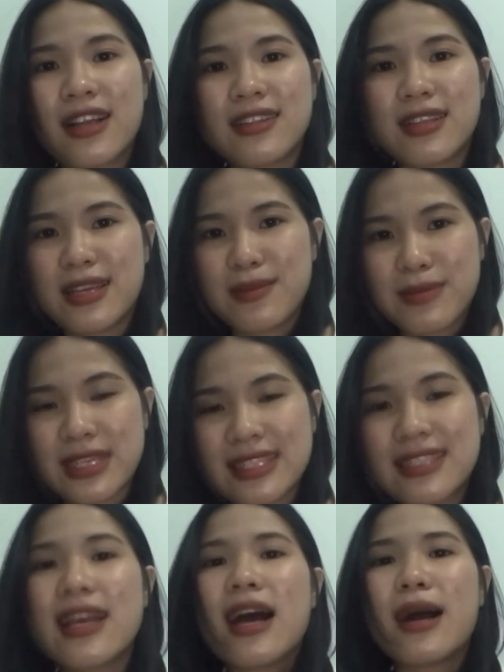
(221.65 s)
It means
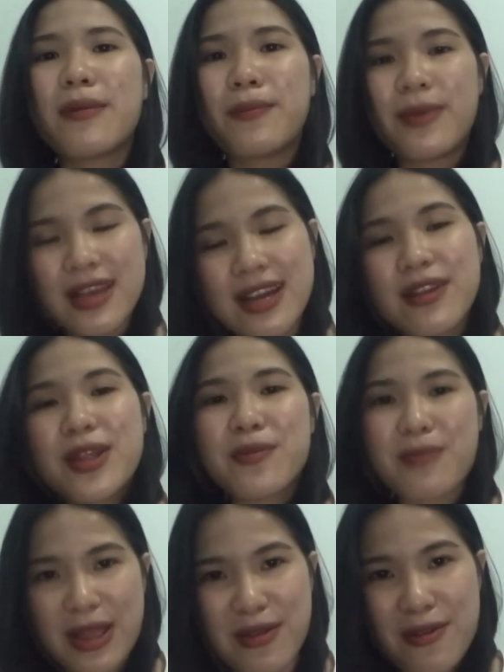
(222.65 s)
blurry
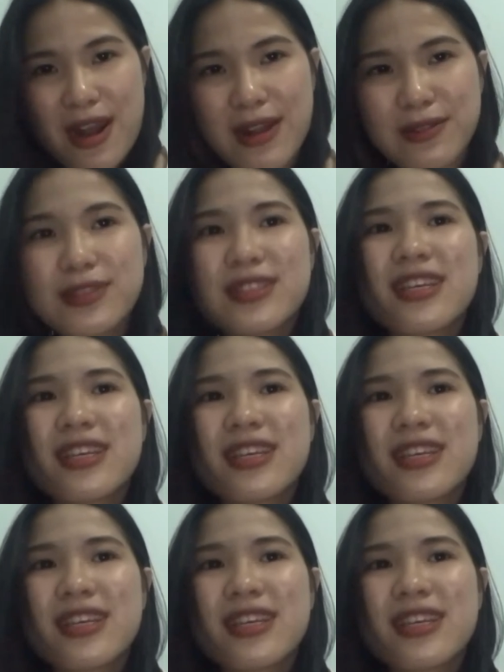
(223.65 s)
background.